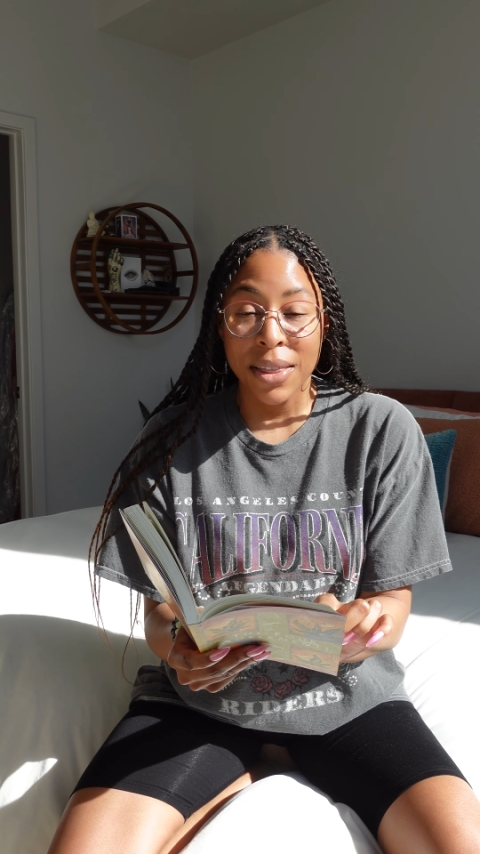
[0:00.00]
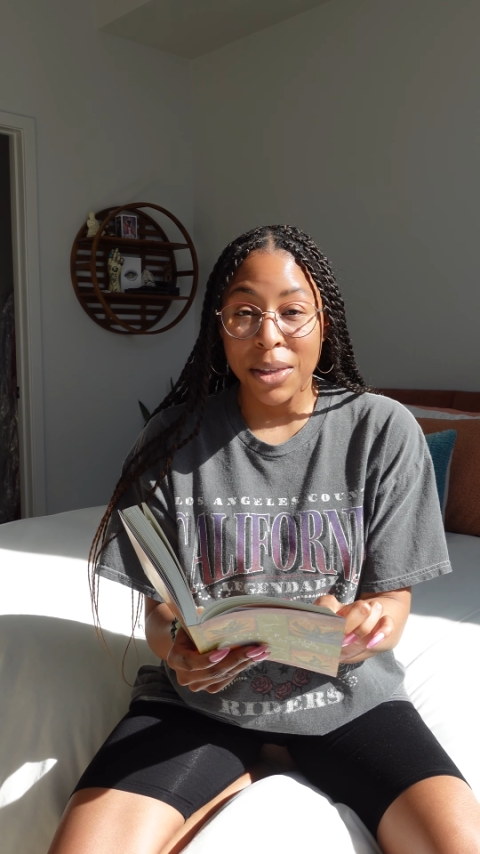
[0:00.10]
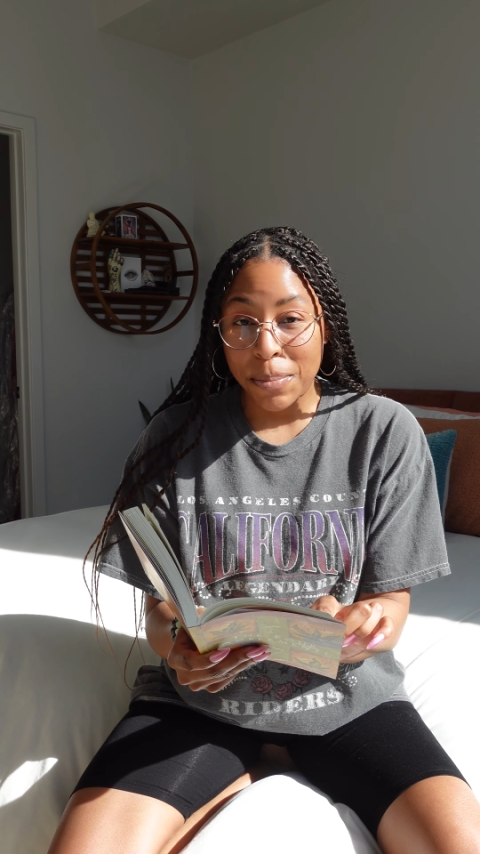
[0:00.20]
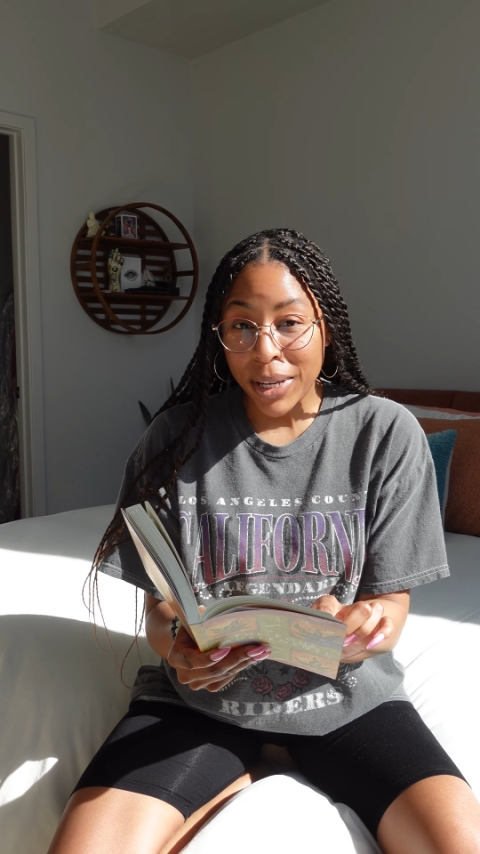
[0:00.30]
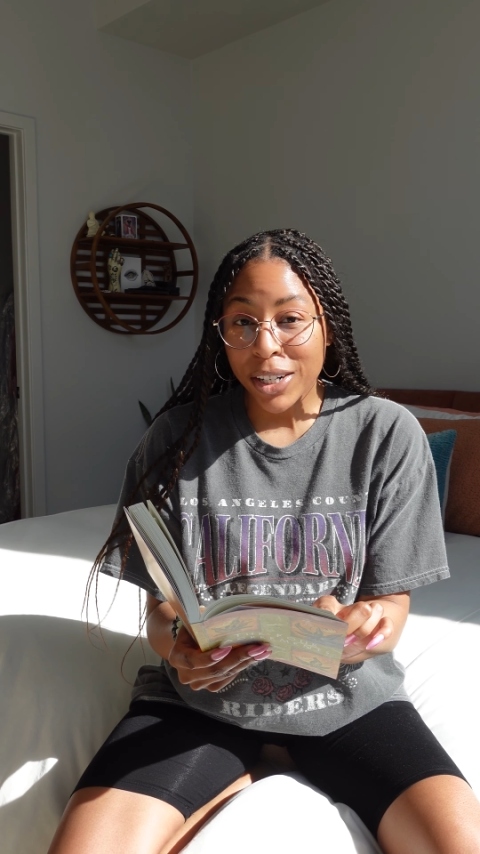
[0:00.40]

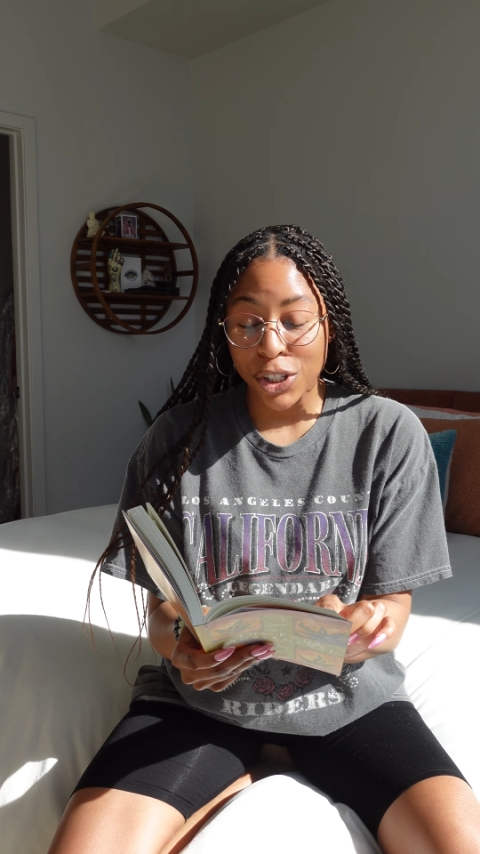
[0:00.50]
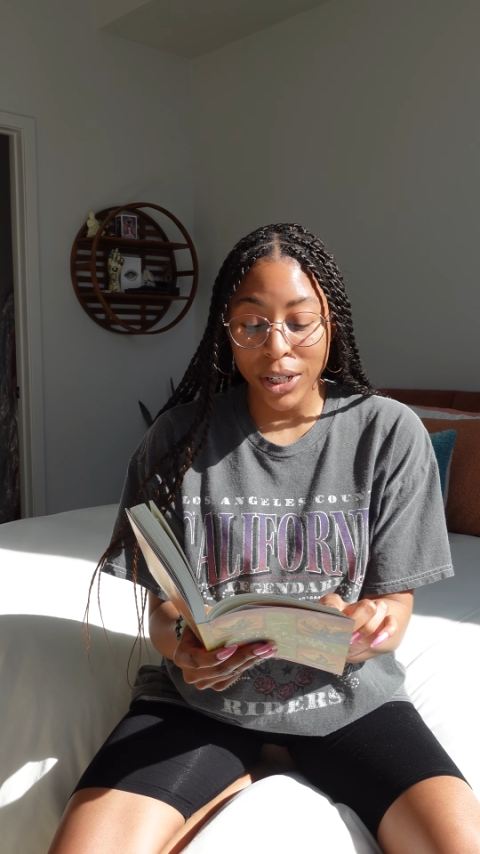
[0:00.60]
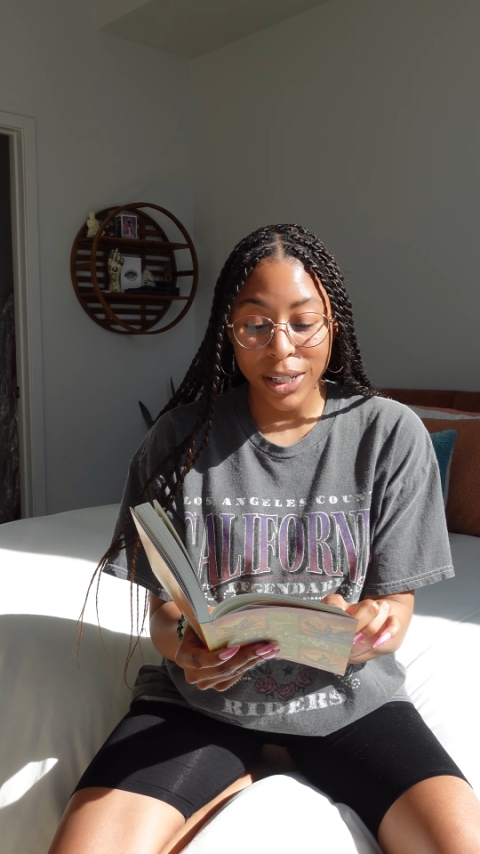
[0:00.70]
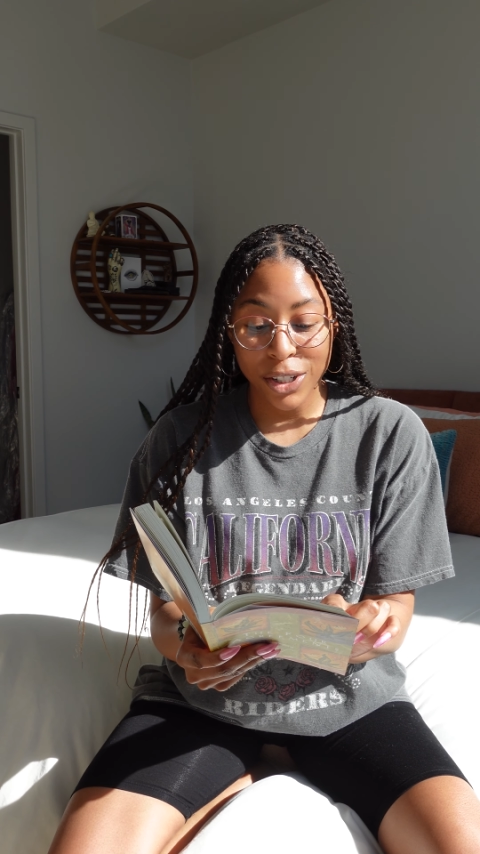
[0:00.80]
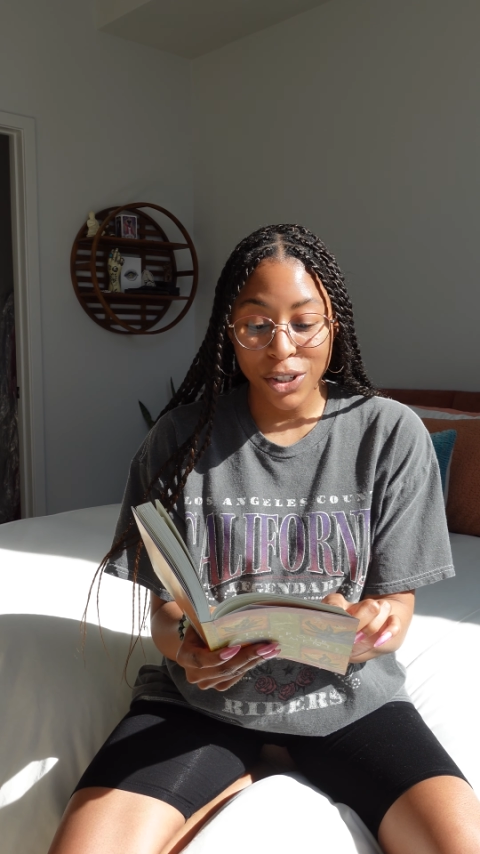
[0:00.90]
The big
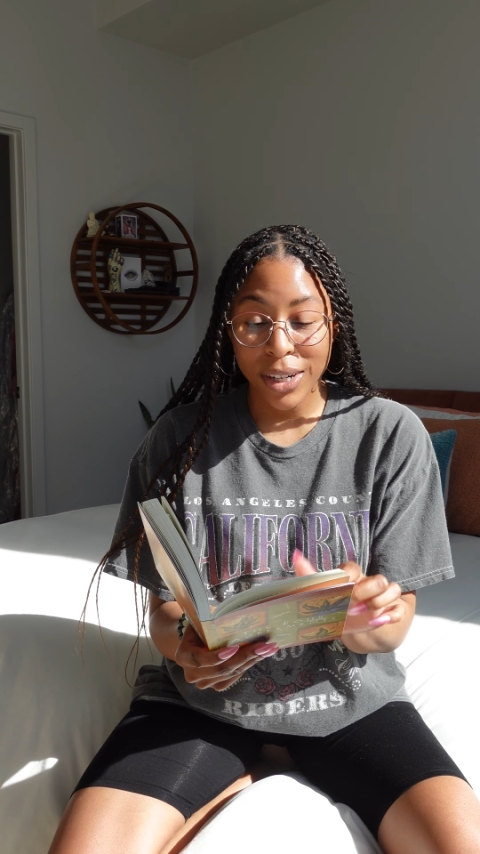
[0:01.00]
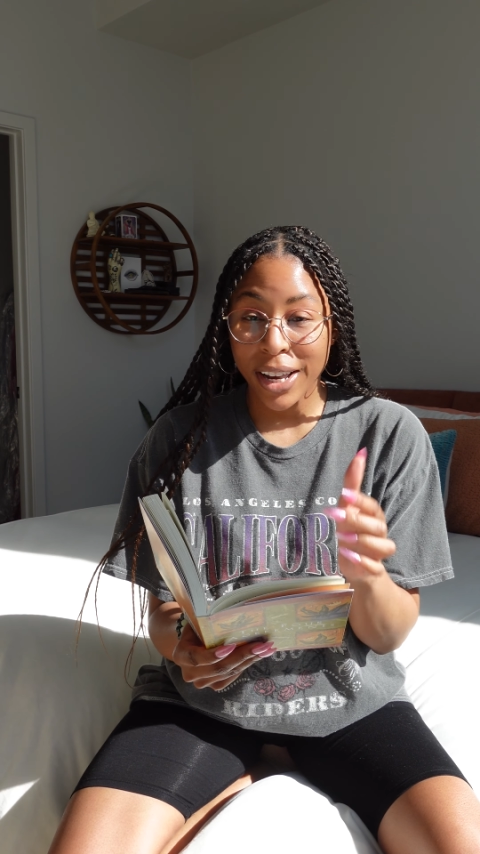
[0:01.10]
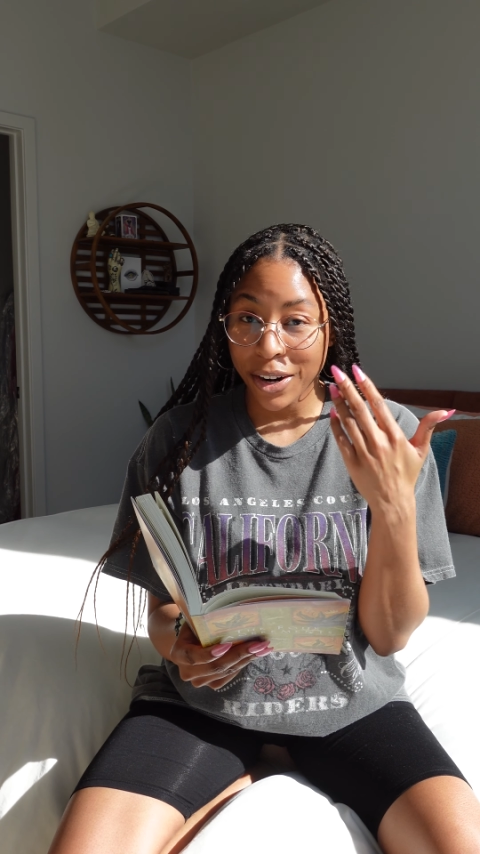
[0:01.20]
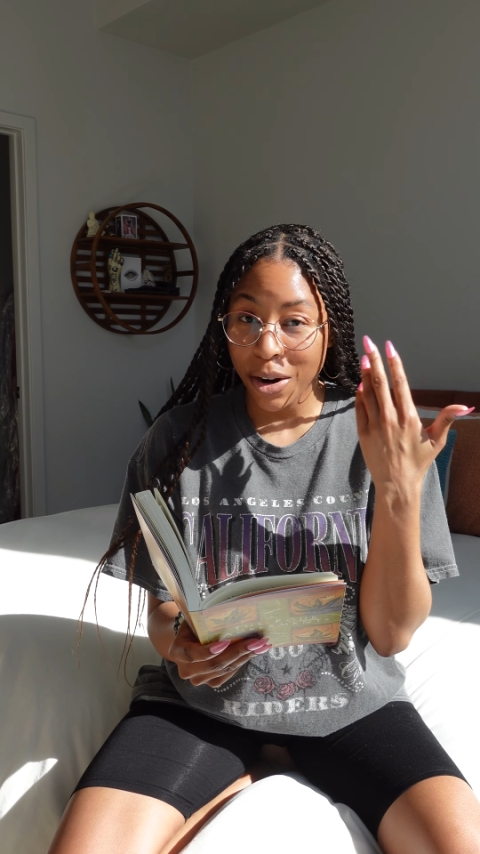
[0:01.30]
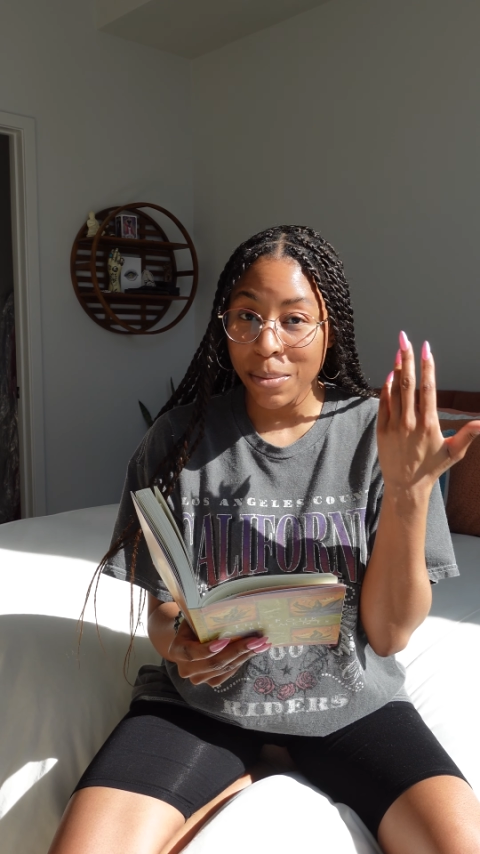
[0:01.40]
judge
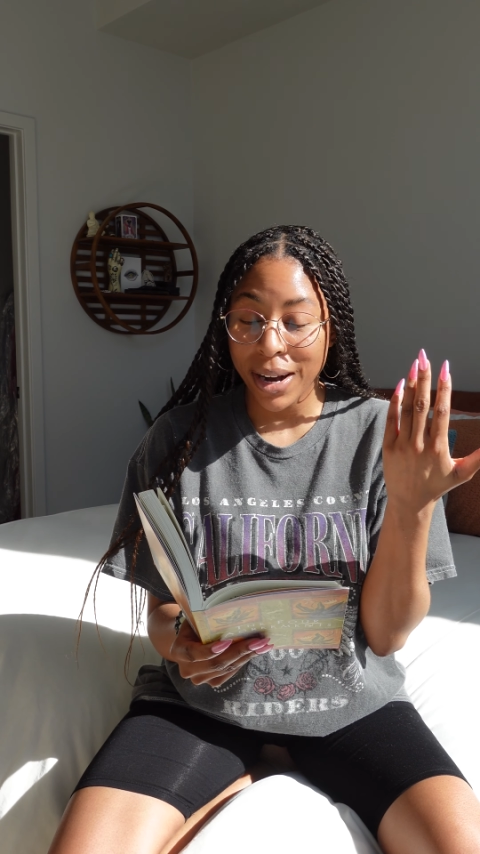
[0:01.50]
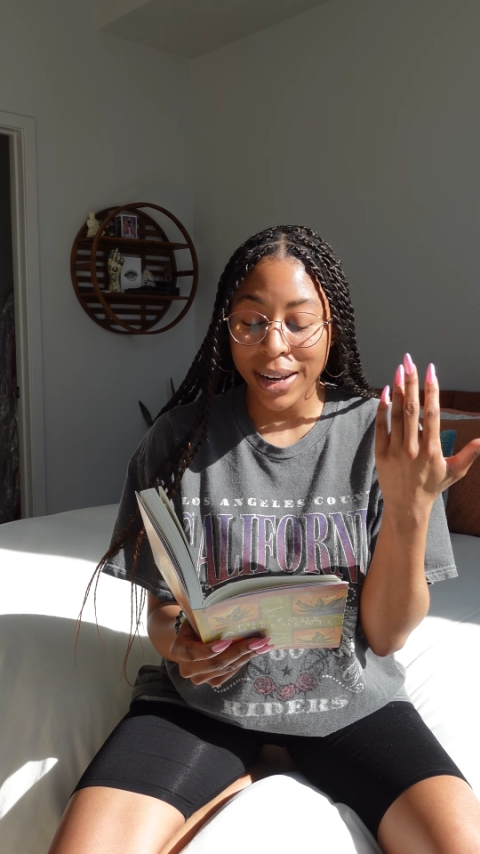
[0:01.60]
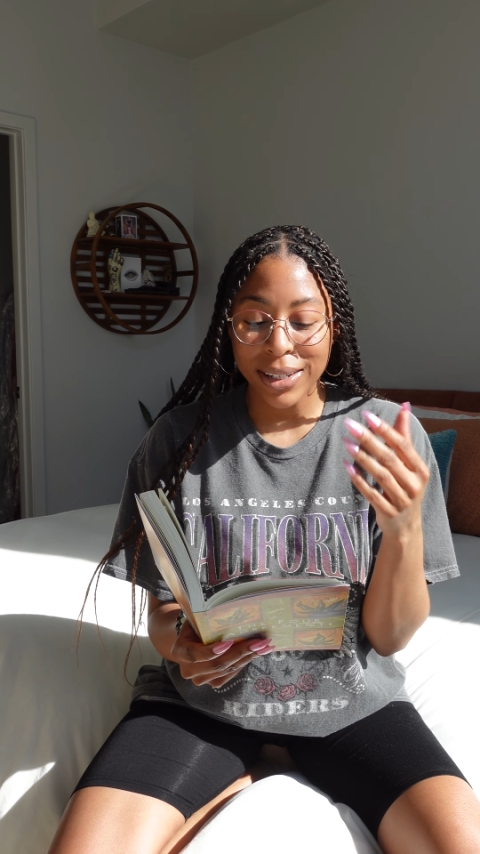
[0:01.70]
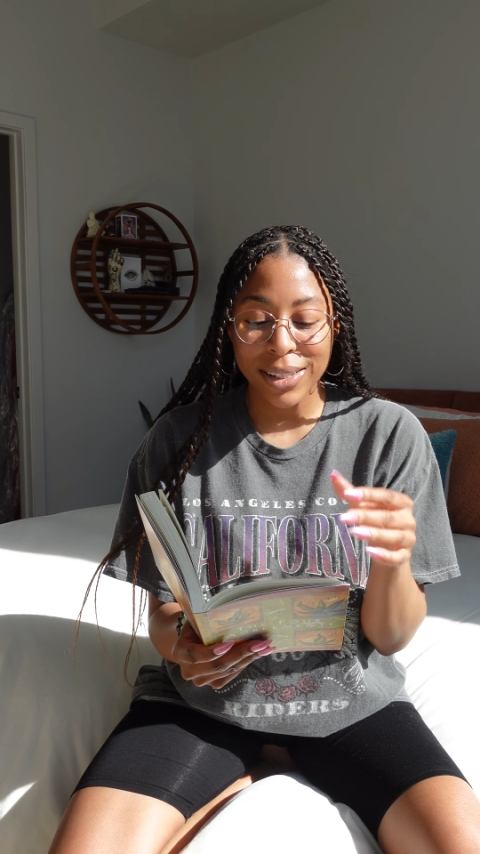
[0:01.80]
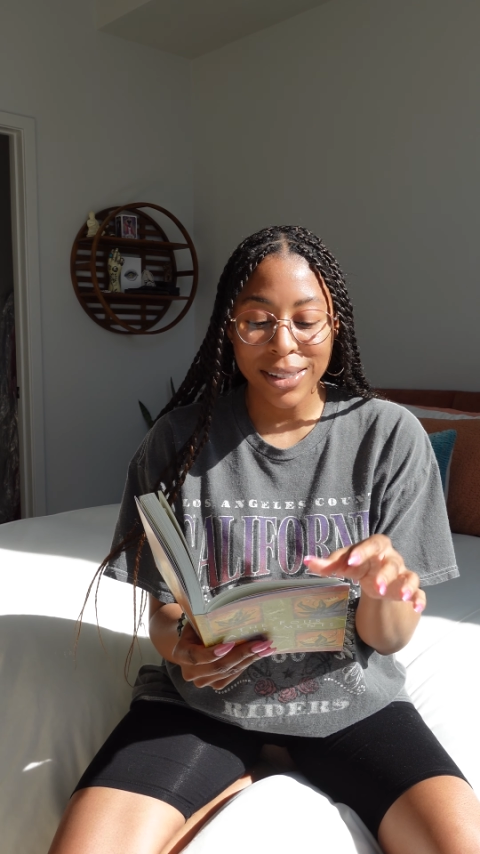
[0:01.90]
in our
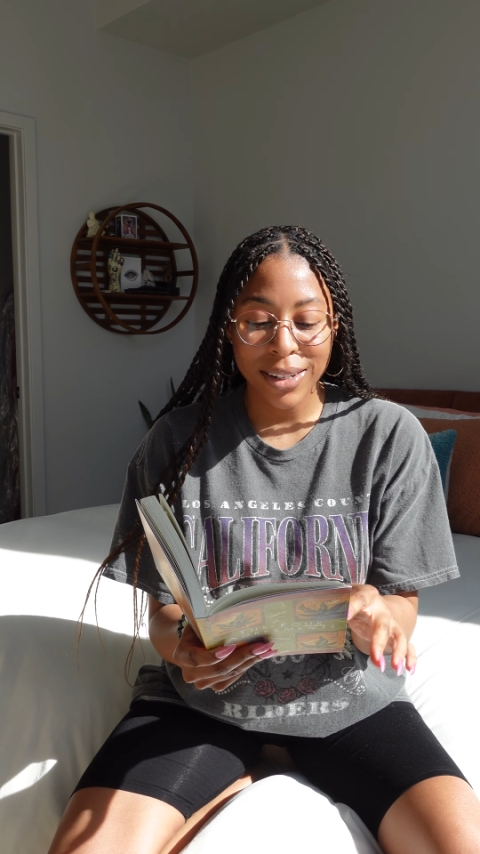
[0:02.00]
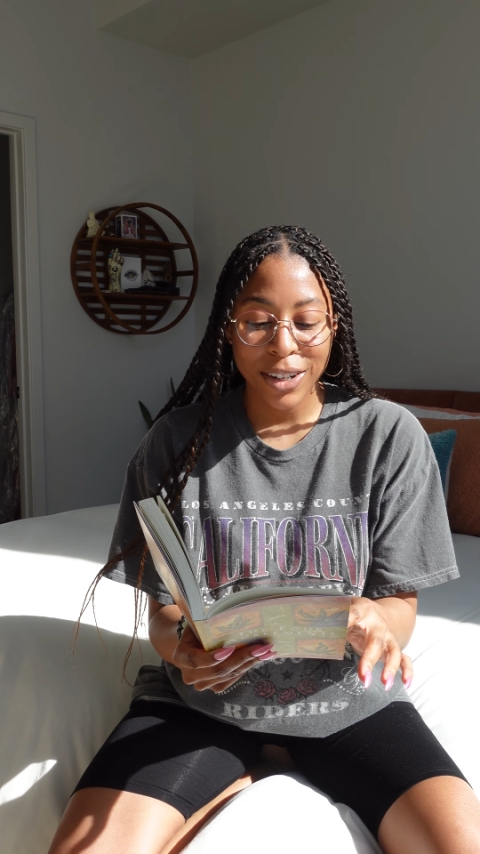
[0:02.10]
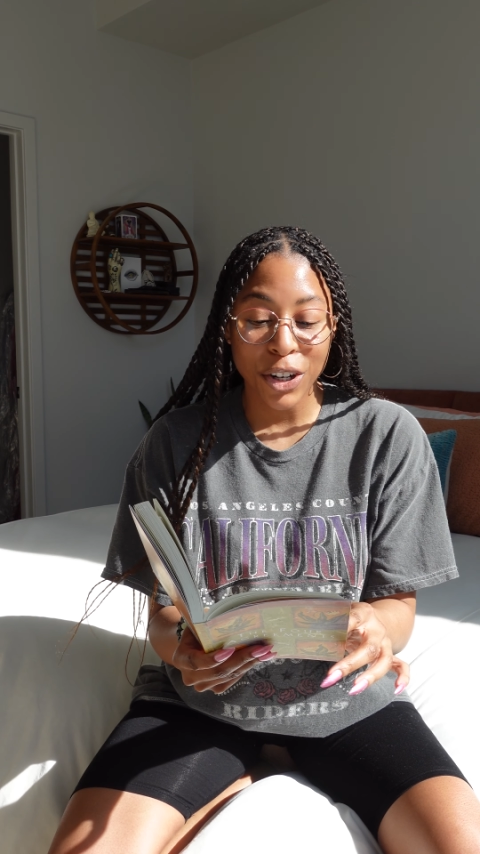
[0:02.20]
minds